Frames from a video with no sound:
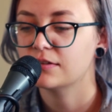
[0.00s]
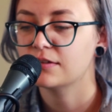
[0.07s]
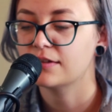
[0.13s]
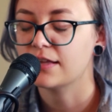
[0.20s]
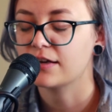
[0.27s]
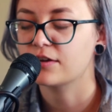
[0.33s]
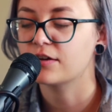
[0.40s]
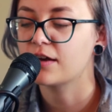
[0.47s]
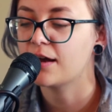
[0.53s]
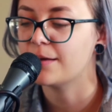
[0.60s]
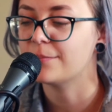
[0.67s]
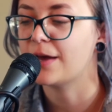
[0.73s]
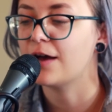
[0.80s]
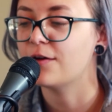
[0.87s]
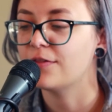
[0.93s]
that could come
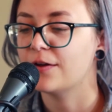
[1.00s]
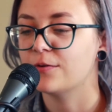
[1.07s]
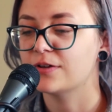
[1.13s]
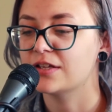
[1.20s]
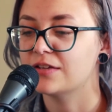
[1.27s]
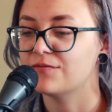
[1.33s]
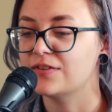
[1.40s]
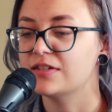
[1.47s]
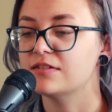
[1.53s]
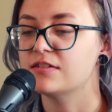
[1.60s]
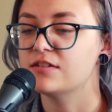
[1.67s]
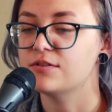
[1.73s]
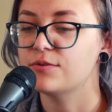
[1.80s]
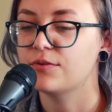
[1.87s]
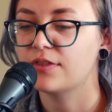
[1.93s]
out that would convince you